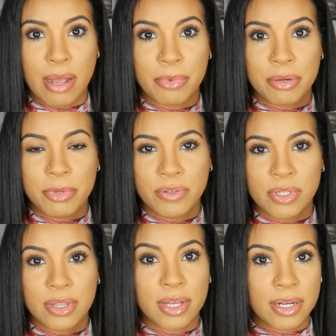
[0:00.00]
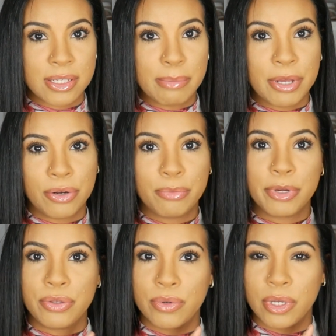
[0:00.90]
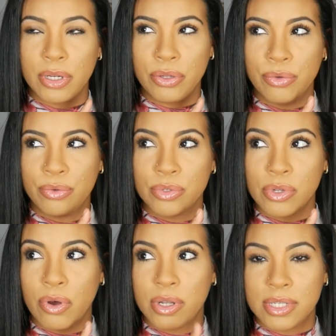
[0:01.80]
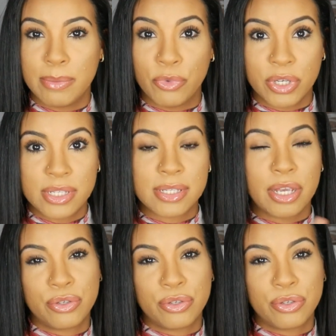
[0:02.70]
I'm going to be using the Crece Pelo, but you can use Aussie Moist.